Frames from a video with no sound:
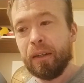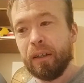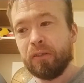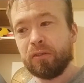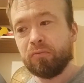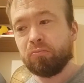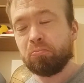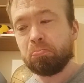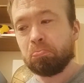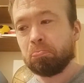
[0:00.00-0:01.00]
and
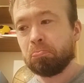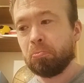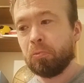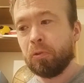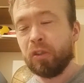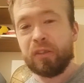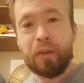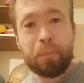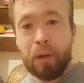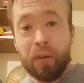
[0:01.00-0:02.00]
lots
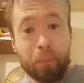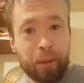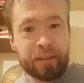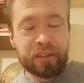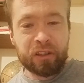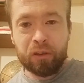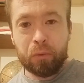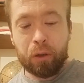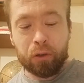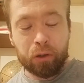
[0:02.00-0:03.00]
of other places in the
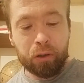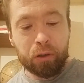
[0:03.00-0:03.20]
world.